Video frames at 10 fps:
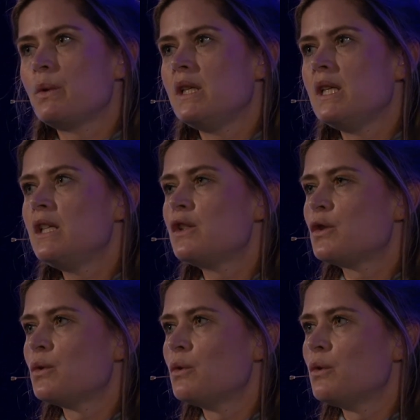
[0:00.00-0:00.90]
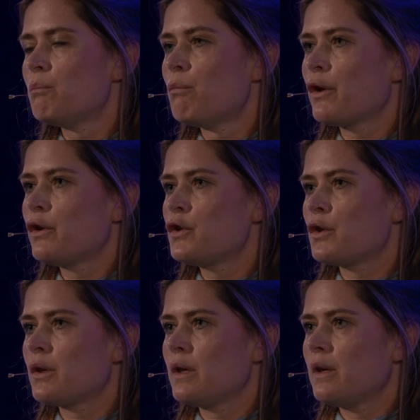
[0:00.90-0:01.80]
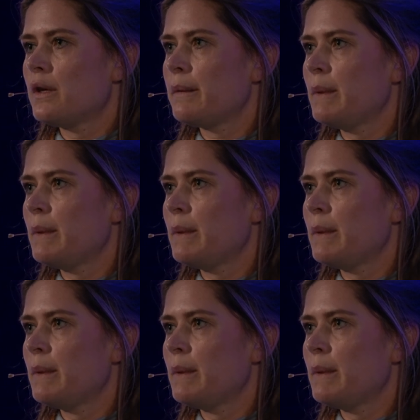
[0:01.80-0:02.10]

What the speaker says: we need to monitor